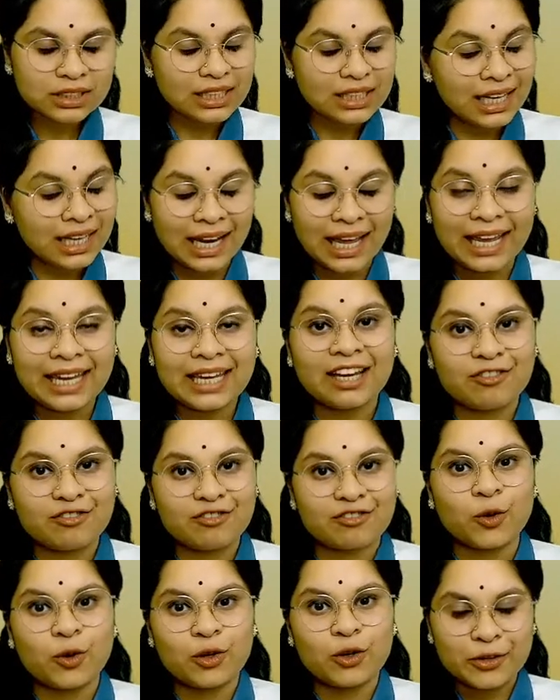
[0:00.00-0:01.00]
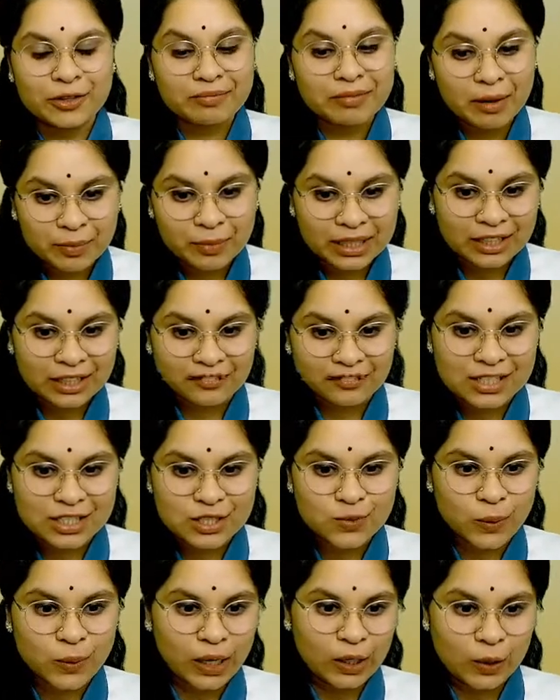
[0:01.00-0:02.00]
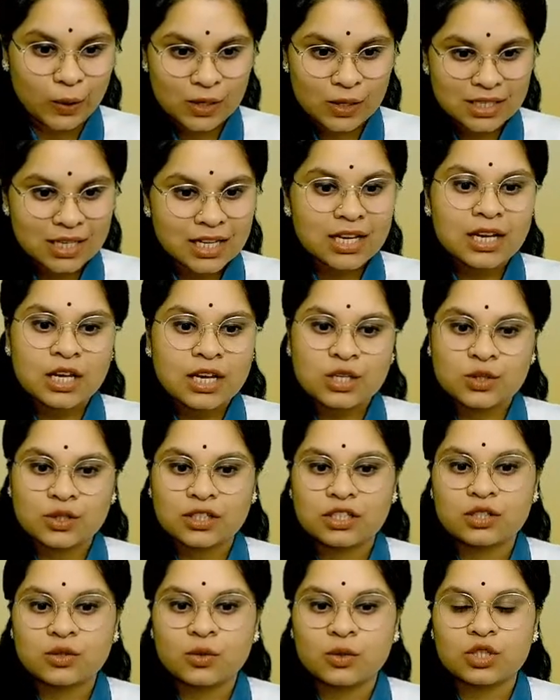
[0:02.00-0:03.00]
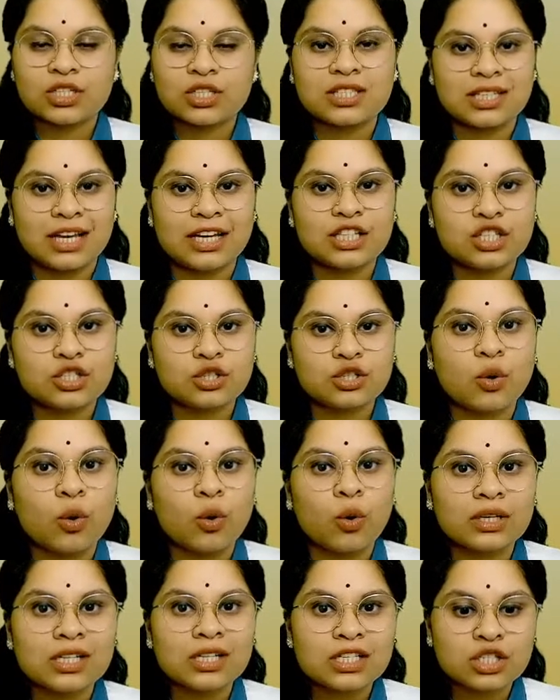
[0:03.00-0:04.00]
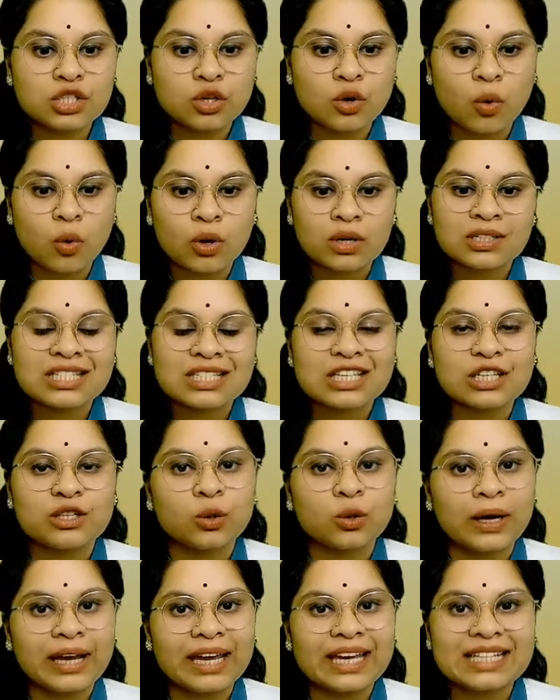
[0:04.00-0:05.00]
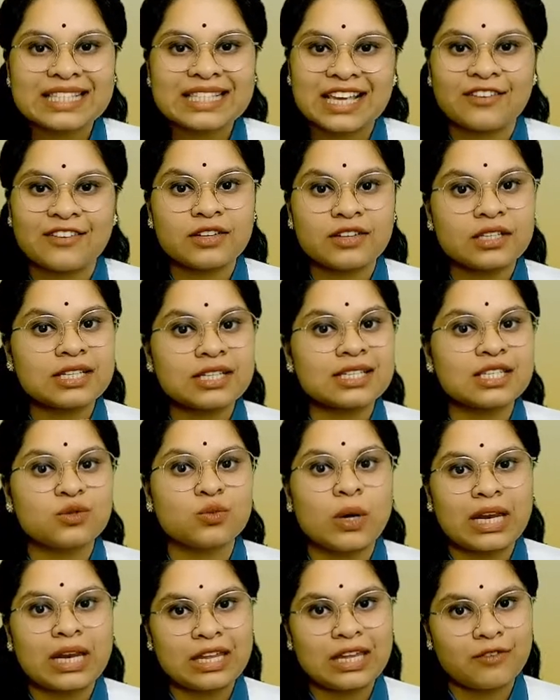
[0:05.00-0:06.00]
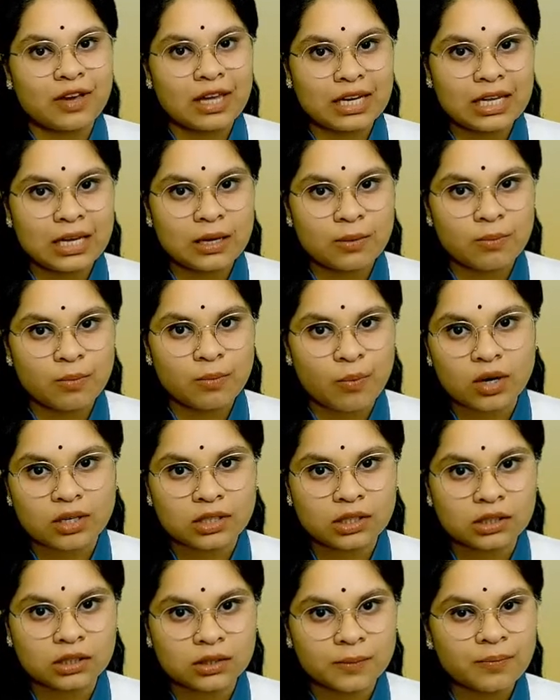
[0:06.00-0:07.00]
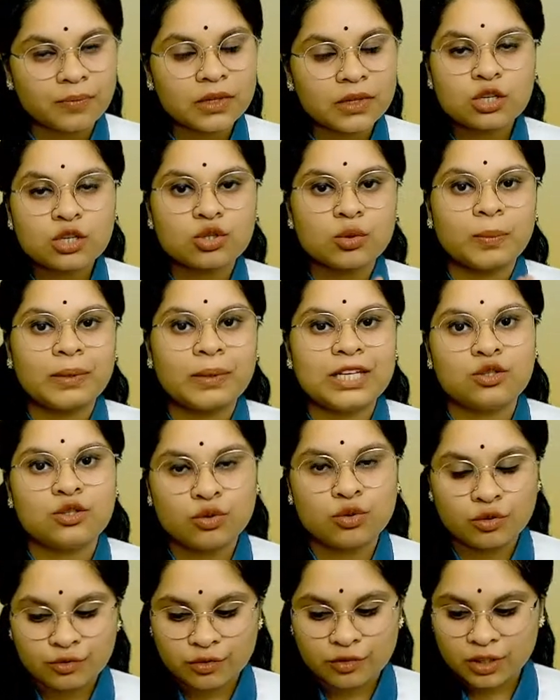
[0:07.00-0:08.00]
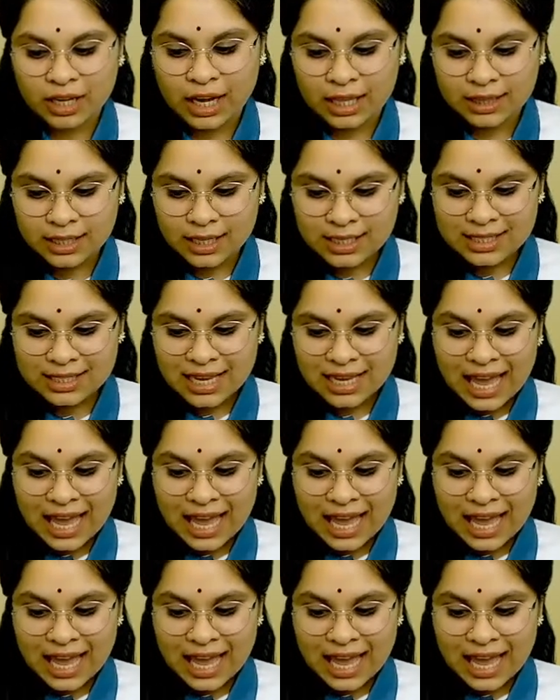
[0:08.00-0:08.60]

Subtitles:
like I've told you in my previous videos, so the social science code is code 087. This is very, very important. So please don't forget this.